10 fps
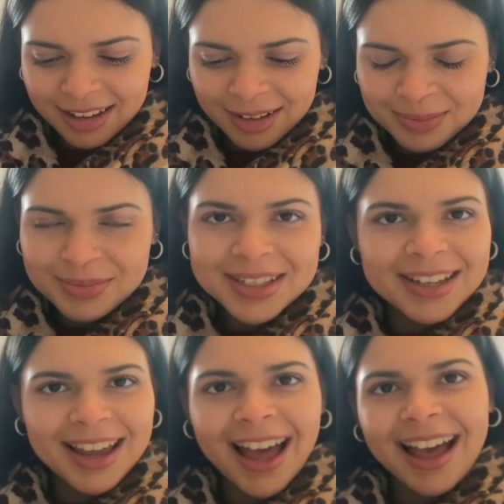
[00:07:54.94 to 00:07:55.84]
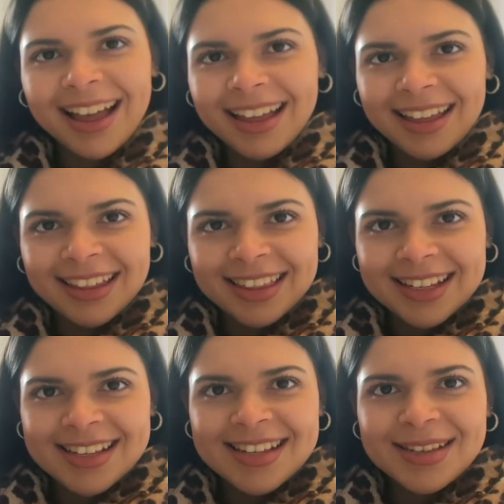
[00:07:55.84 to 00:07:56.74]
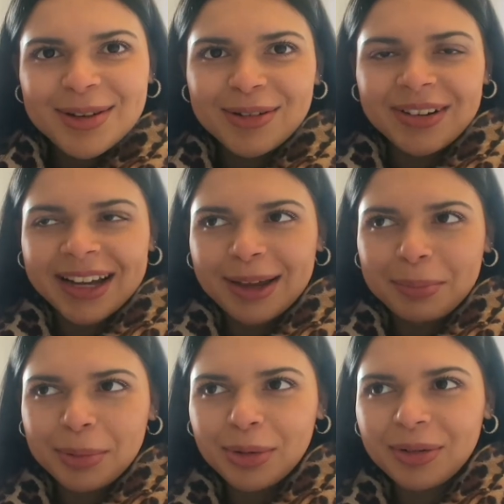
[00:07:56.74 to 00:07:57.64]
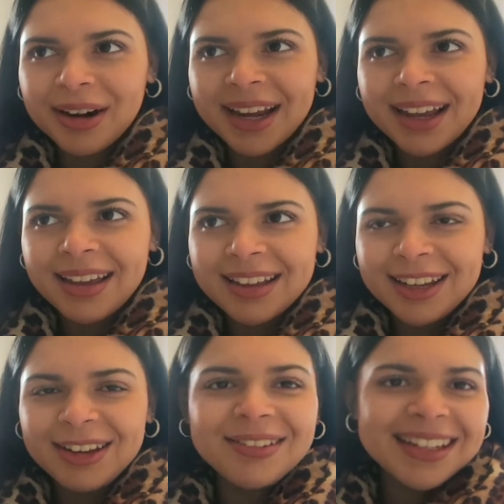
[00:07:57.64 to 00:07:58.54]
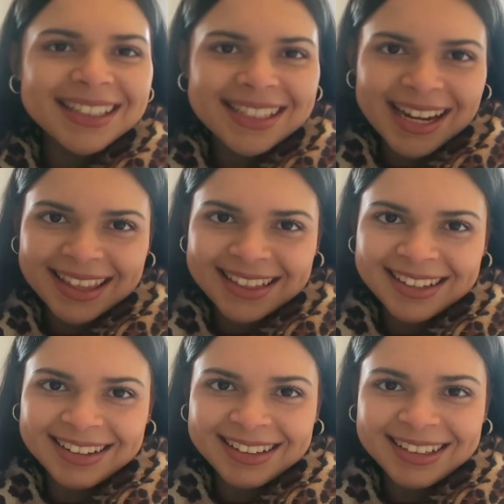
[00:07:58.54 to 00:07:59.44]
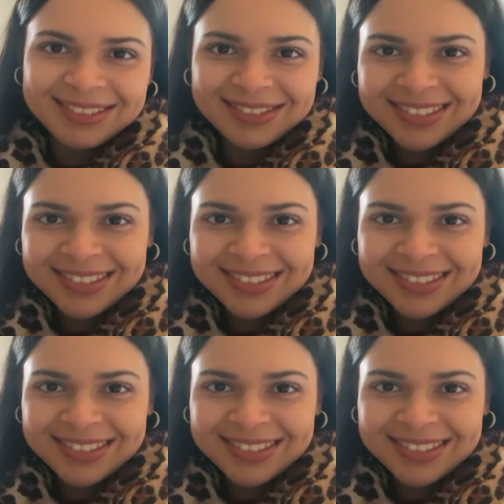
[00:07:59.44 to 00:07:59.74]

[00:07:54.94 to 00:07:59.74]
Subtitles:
So yeah, this is sort of like a boring uni day in the life.